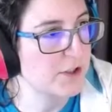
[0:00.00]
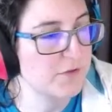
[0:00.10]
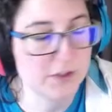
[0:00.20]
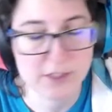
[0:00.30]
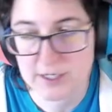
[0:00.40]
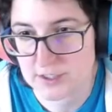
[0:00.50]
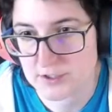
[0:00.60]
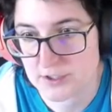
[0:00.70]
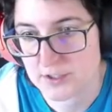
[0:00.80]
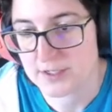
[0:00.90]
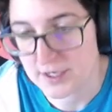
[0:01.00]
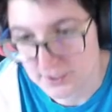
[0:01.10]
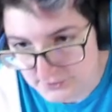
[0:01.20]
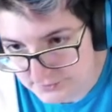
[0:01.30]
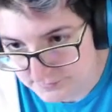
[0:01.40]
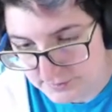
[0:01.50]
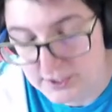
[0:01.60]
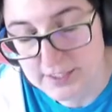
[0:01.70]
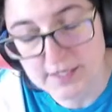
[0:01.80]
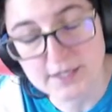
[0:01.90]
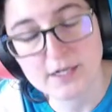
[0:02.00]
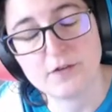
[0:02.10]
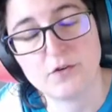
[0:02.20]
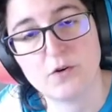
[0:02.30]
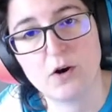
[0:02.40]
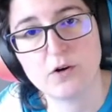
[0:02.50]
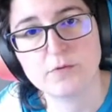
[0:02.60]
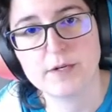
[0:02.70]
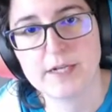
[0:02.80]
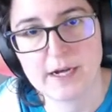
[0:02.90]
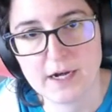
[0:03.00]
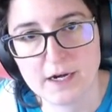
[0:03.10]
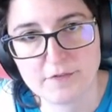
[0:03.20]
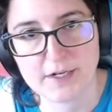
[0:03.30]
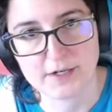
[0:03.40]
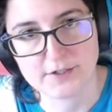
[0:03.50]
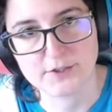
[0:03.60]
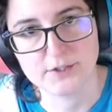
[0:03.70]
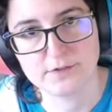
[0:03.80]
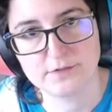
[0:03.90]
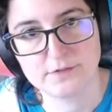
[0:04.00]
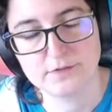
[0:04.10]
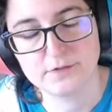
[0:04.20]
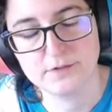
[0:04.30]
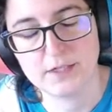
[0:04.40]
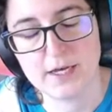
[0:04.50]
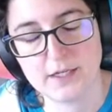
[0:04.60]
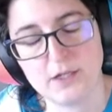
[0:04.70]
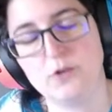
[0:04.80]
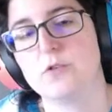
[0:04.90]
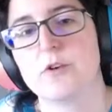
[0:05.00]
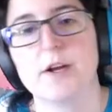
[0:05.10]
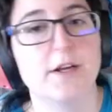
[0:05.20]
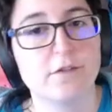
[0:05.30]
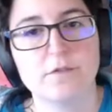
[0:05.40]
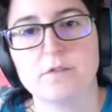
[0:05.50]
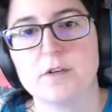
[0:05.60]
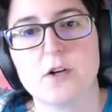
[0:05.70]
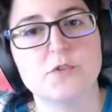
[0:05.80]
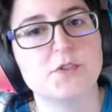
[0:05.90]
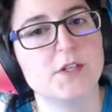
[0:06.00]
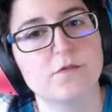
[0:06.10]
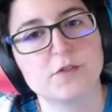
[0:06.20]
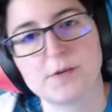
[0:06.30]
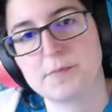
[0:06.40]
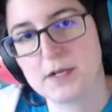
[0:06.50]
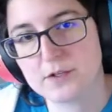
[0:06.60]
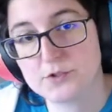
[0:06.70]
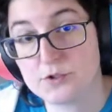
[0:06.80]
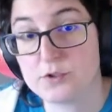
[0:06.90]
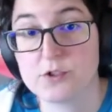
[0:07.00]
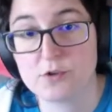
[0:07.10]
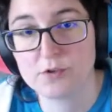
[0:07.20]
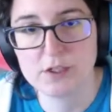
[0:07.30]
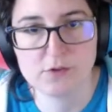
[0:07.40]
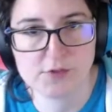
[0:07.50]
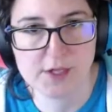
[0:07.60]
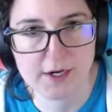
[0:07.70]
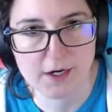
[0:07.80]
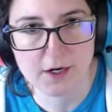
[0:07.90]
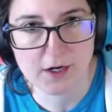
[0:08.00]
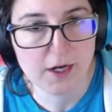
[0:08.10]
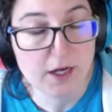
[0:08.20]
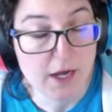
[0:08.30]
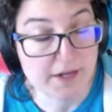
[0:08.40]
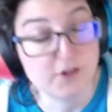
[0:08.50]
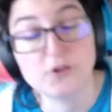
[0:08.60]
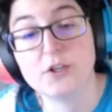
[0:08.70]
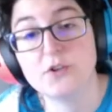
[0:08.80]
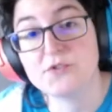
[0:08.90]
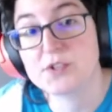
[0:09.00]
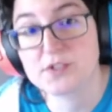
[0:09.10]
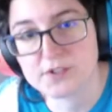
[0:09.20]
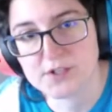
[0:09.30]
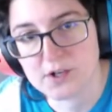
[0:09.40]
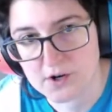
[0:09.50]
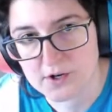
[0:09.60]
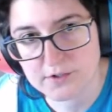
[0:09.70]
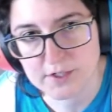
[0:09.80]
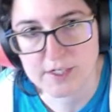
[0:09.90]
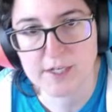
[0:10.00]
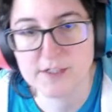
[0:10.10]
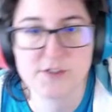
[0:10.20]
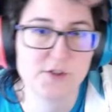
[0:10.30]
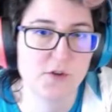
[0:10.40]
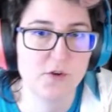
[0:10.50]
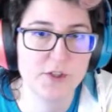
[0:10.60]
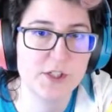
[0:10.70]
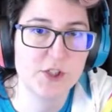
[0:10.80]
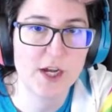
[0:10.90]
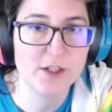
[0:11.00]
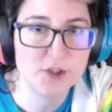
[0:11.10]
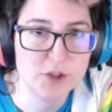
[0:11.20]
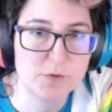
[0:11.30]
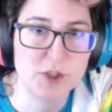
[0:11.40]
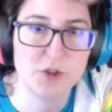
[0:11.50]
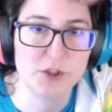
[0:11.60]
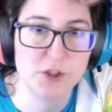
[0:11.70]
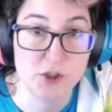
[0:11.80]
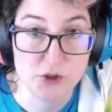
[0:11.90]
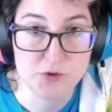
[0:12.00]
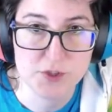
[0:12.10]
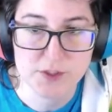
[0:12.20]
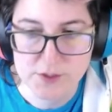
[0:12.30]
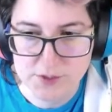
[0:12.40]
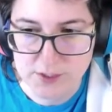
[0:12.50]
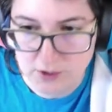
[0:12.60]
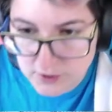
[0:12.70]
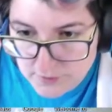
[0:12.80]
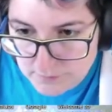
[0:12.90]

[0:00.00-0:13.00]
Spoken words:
of your character. Now again, if you already have a character that you created an OC for something else, you could totally use that here, and you can use existing art. Again, this is the only challenge in which you can use existing art,